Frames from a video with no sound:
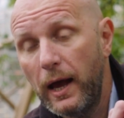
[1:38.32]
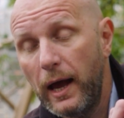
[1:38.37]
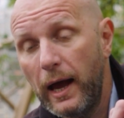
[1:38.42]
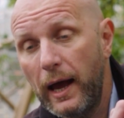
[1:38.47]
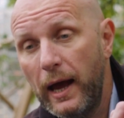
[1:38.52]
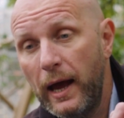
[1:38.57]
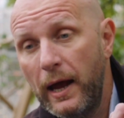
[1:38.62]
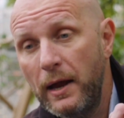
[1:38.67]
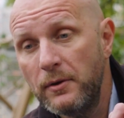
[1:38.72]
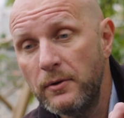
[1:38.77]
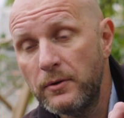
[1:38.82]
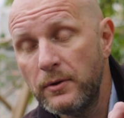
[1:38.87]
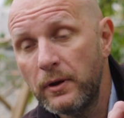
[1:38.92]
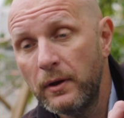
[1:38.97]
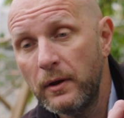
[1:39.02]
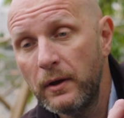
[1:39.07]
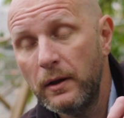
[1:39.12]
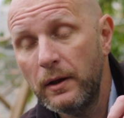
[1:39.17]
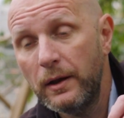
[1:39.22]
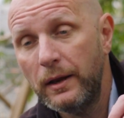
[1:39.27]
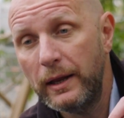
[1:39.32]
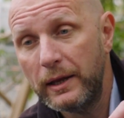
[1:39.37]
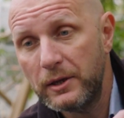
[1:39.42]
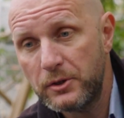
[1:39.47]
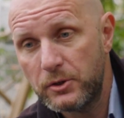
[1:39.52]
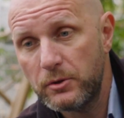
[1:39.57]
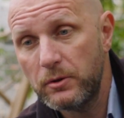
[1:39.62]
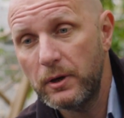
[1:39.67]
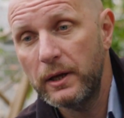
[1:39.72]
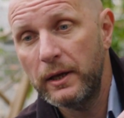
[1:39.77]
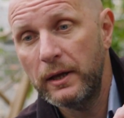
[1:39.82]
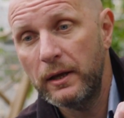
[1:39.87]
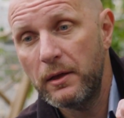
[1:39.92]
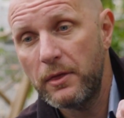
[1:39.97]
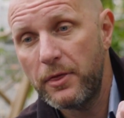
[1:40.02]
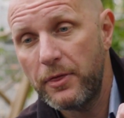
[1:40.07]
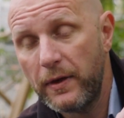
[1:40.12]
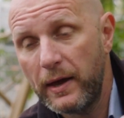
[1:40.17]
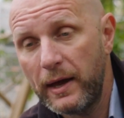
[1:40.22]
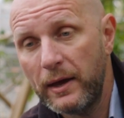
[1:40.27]
and literally
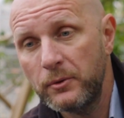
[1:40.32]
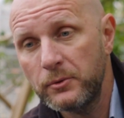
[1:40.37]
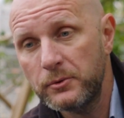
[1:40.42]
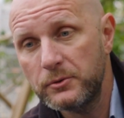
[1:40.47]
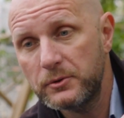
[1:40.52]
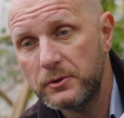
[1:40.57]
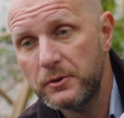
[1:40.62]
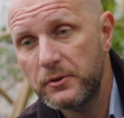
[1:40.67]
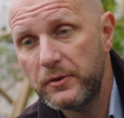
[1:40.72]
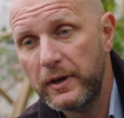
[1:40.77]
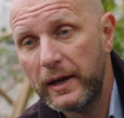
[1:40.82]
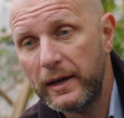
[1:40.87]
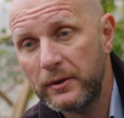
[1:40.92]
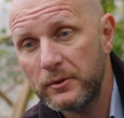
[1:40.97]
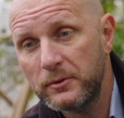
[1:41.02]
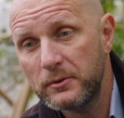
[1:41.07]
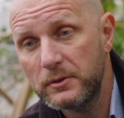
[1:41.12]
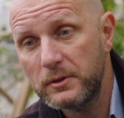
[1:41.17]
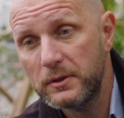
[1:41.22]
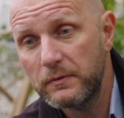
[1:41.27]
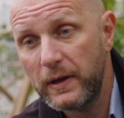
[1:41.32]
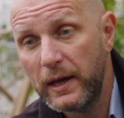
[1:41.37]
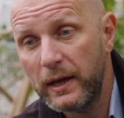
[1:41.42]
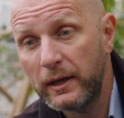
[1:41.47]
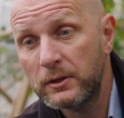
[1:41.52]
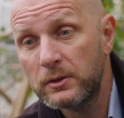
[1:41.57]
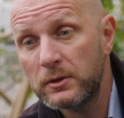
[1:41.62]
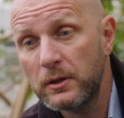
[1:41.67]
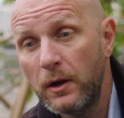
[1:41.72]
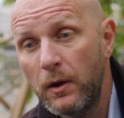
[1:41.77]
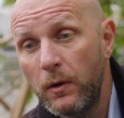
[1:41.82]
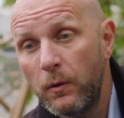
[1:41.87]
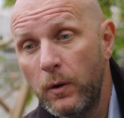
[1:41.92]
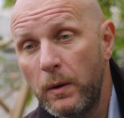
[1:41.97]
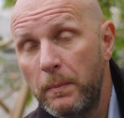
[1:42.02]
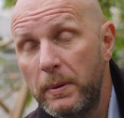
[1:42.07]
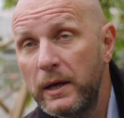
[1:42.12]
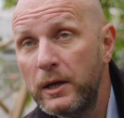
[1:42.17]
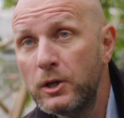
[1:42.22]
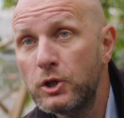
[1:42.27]
thousands and thousands of eggs
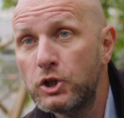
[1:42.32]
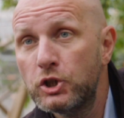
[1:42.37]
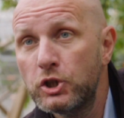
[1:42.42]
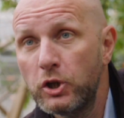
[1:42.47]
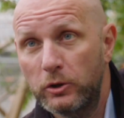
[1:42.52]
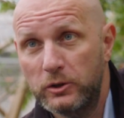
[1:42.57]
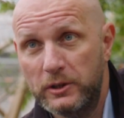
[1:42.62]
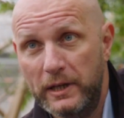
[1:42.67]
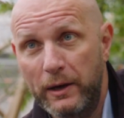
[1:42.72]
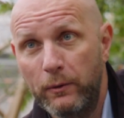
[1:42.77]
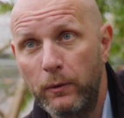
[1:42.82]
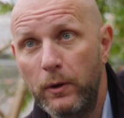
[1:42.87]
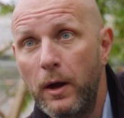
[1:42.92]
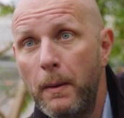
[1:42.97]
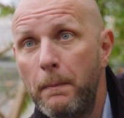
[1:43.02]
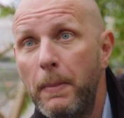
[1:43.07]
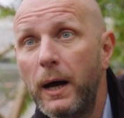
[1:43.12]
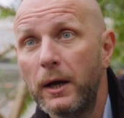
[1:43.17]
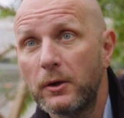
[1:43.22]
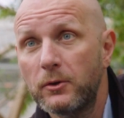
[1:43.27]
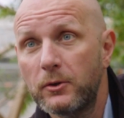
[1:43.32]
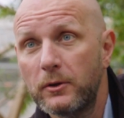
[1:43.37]
were being shot out her butt.